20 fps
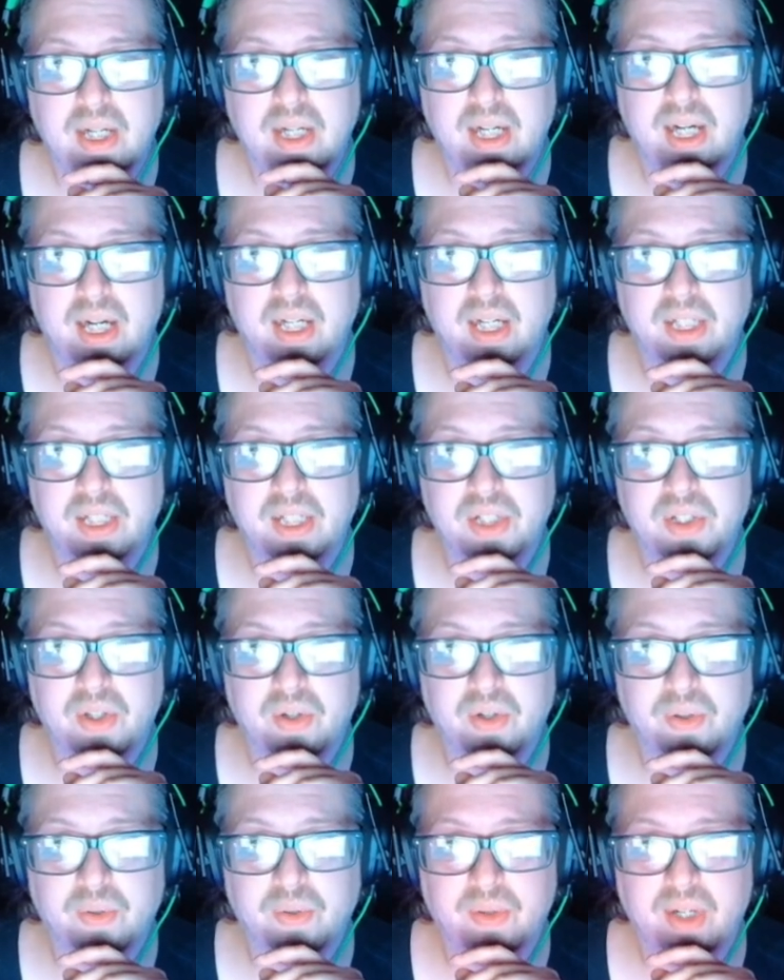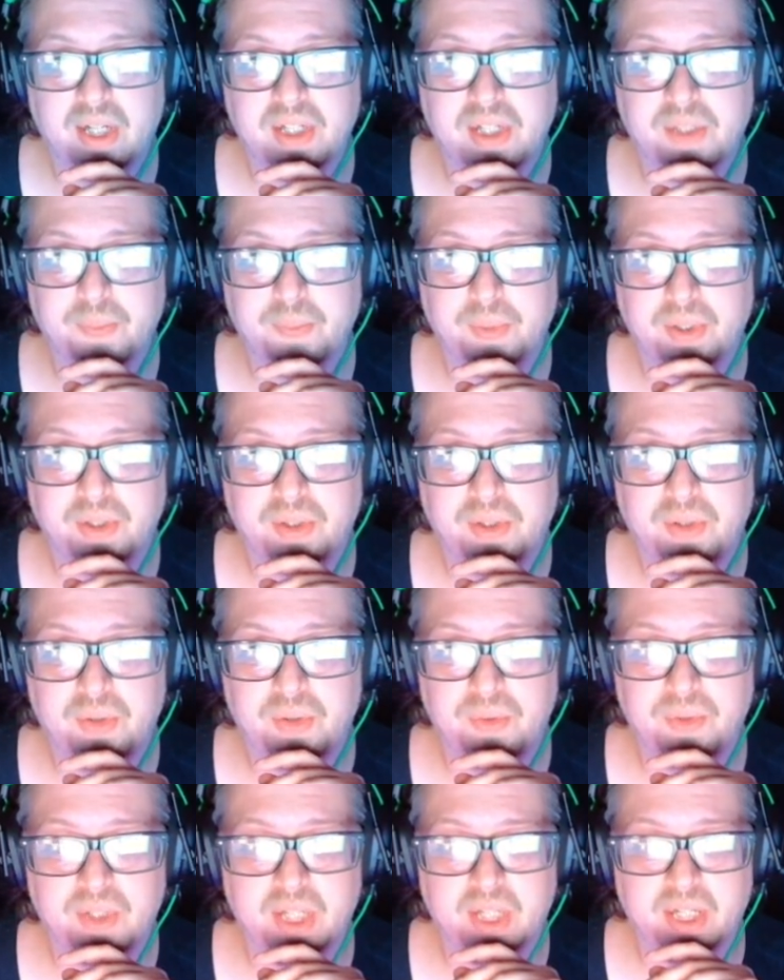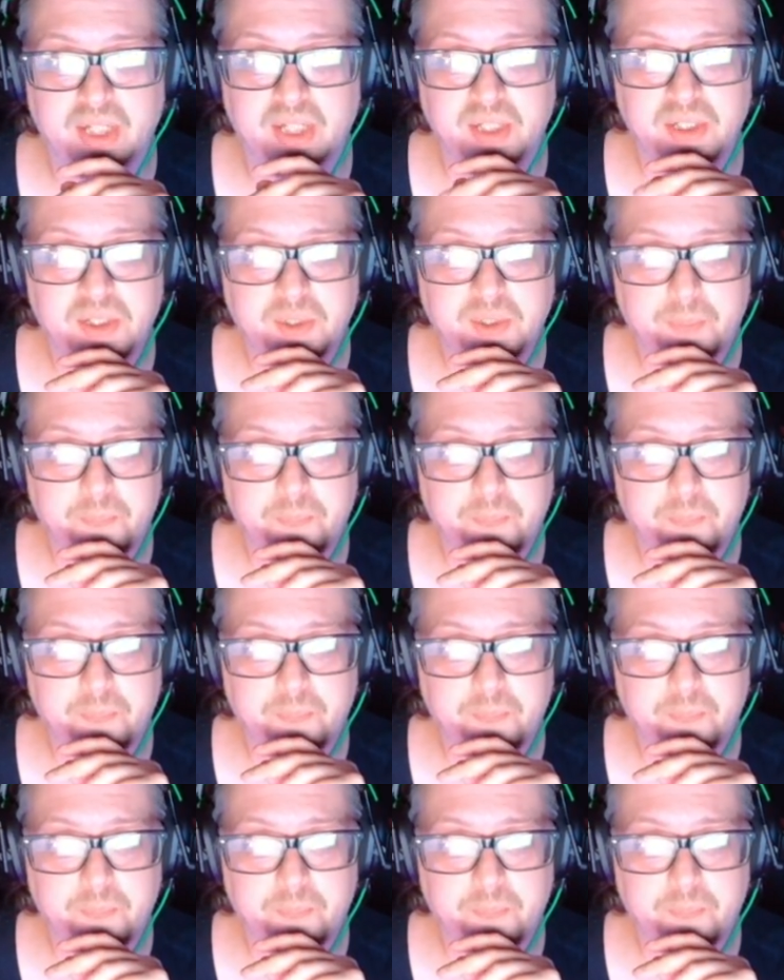This toggle has been 2 settings.